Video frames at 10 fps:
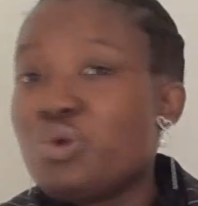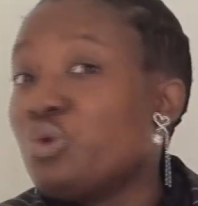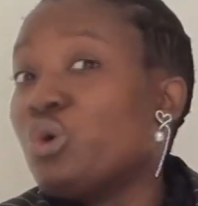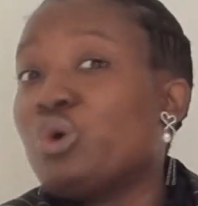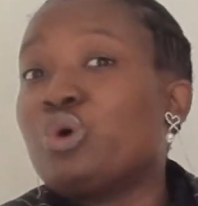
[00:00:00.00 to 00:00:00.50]

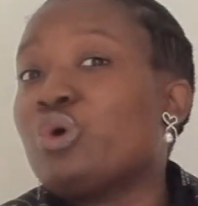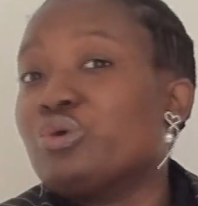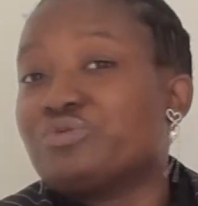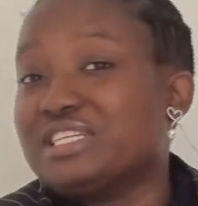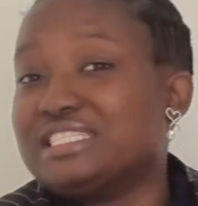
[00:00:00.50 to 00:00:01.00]
or
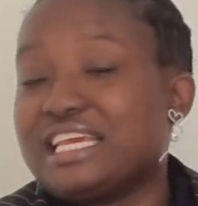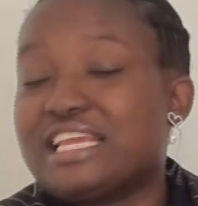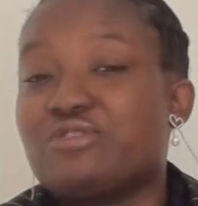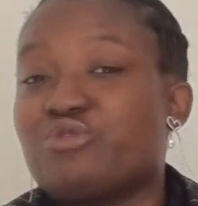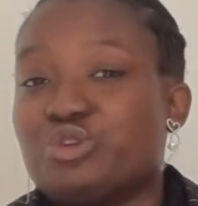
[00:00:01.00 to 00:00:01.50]
of the
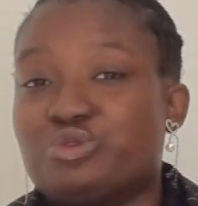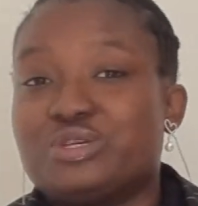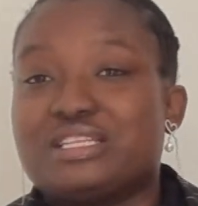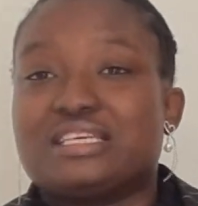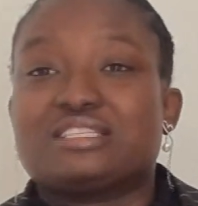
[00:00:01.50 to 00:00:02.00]
day if you're
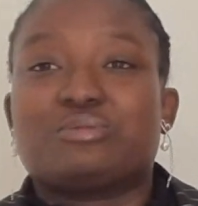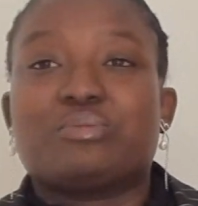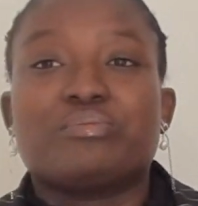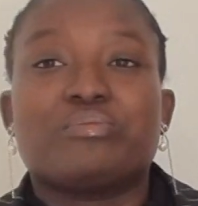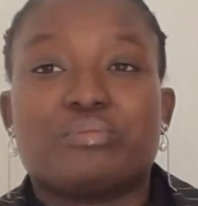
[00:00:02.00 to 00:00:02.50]
doing this
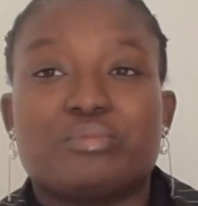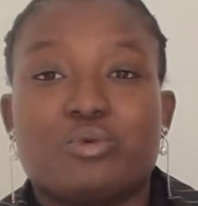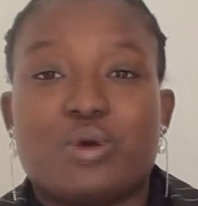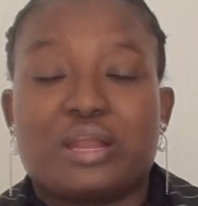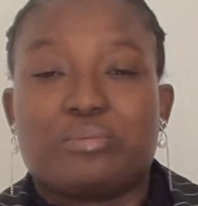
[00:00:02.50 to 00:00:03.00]

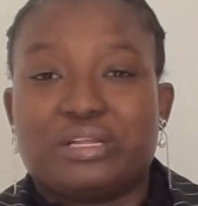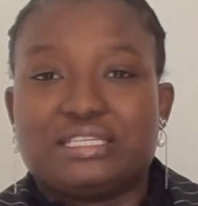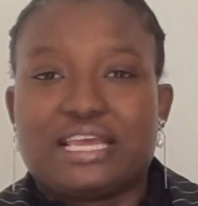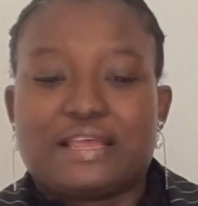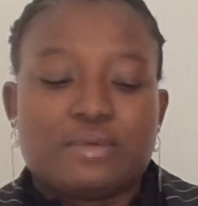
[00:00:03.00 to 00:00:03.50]
one per
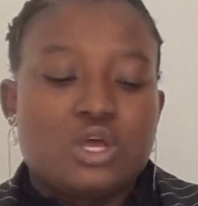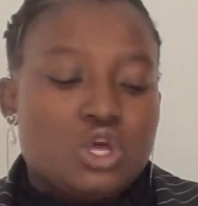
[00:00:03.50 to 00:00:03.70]
day.